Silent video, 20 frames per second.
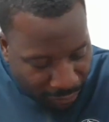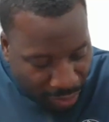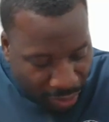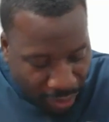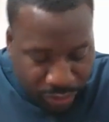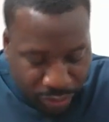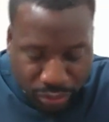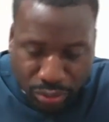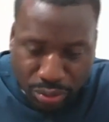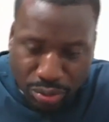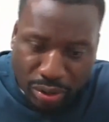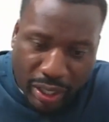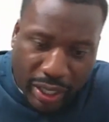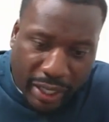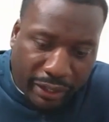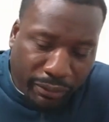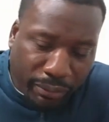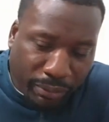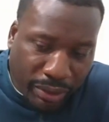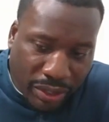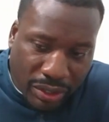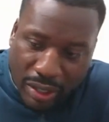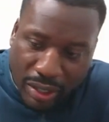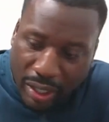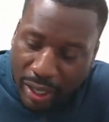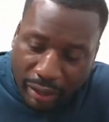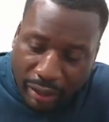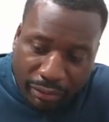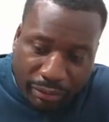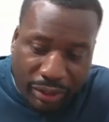I've also tried to reach
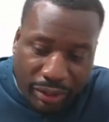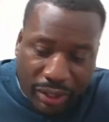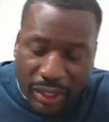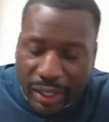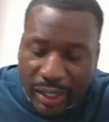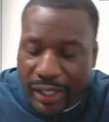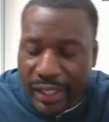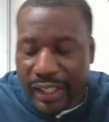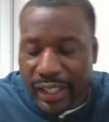every